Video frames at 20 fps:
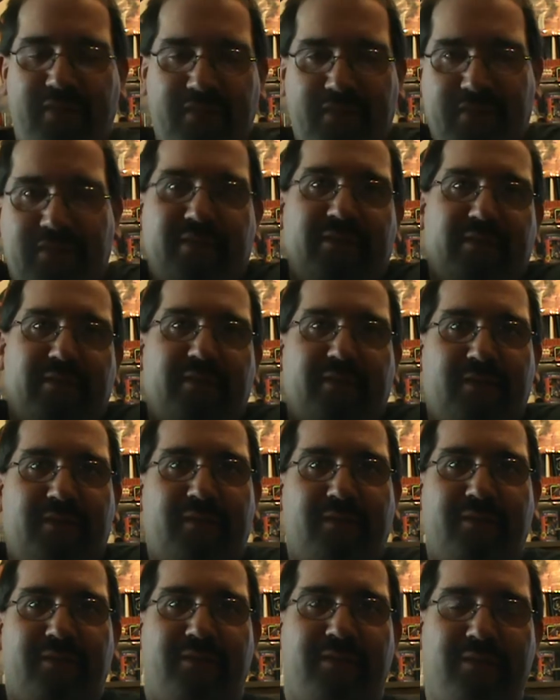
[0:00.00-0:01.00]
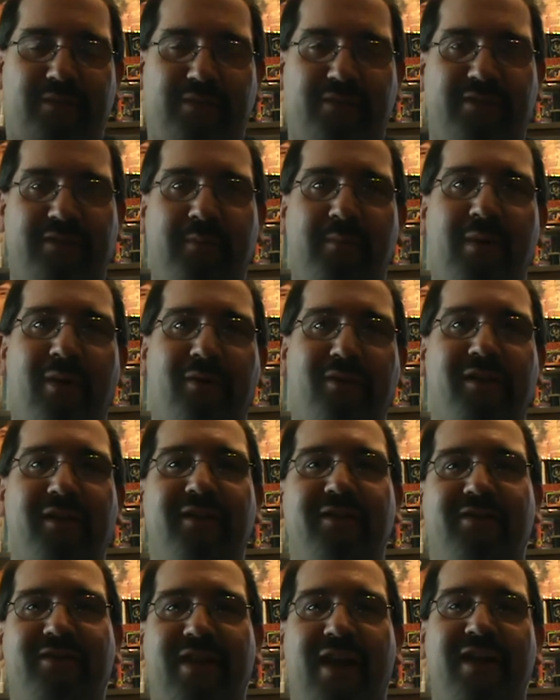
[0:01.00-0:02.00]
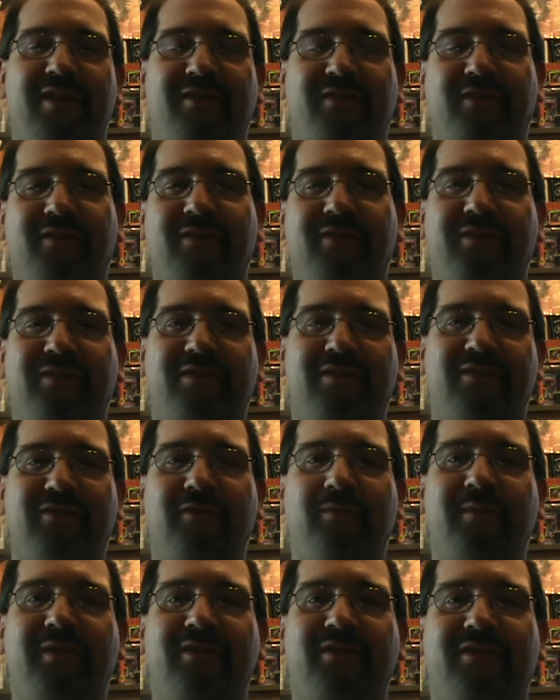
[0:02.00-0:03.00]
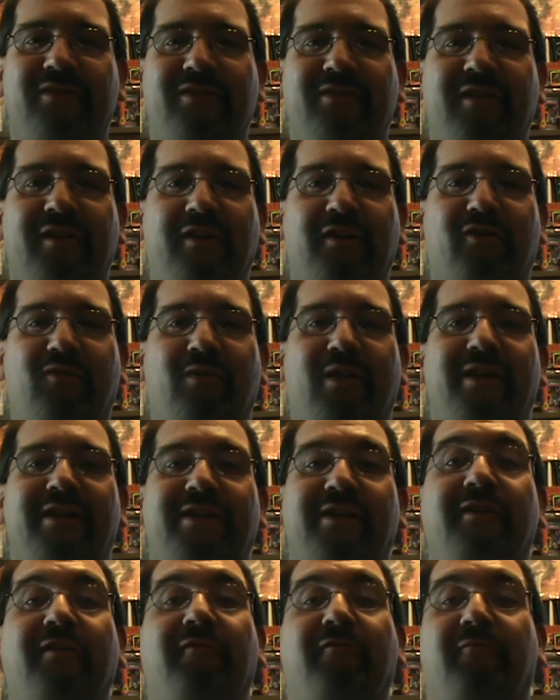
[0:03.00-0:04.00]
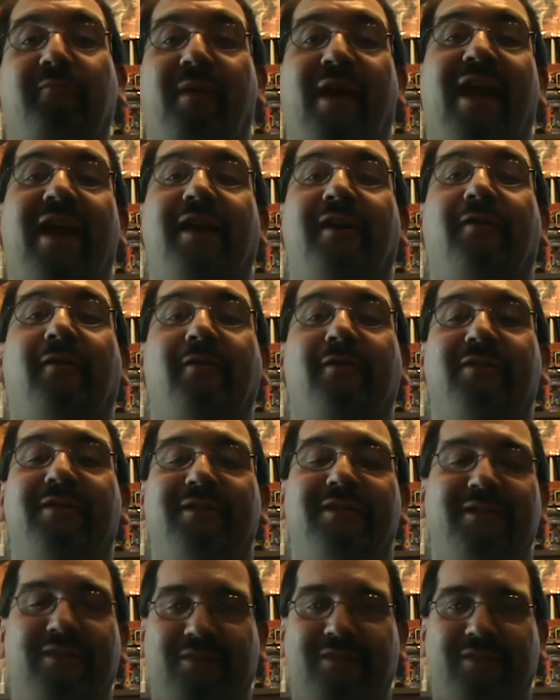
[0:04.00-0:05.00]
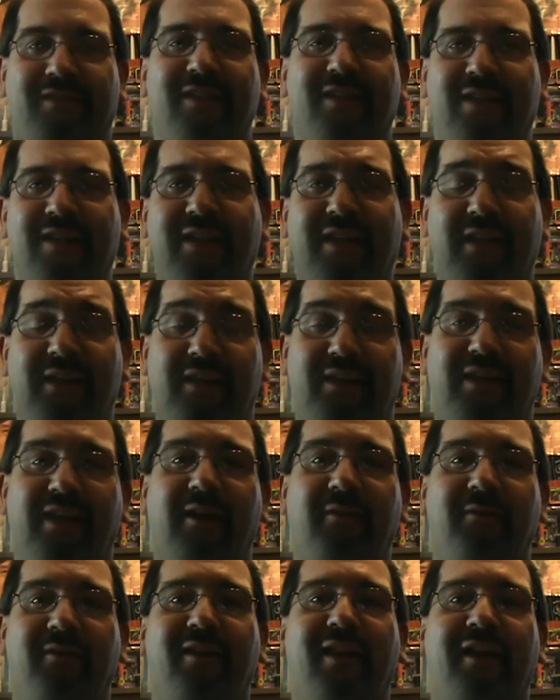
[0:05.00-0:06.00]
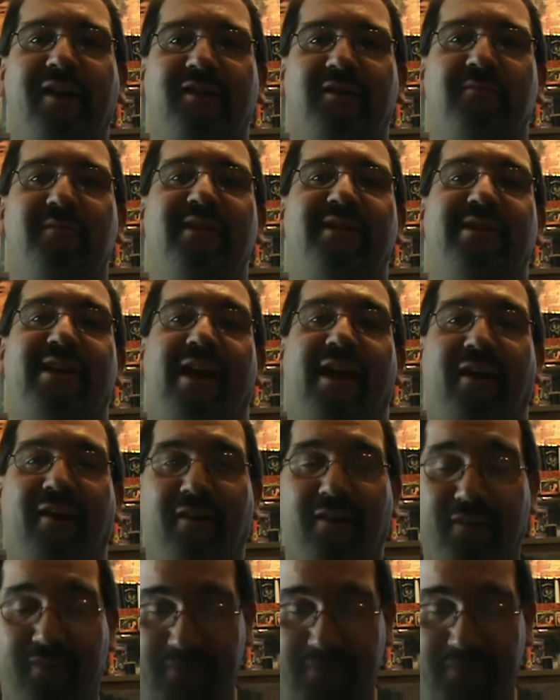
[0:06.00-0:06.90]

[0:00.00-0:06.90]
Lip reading: he's just a melting disaster, and you assume he's just in a great deal of pain. All that he would like to be dead.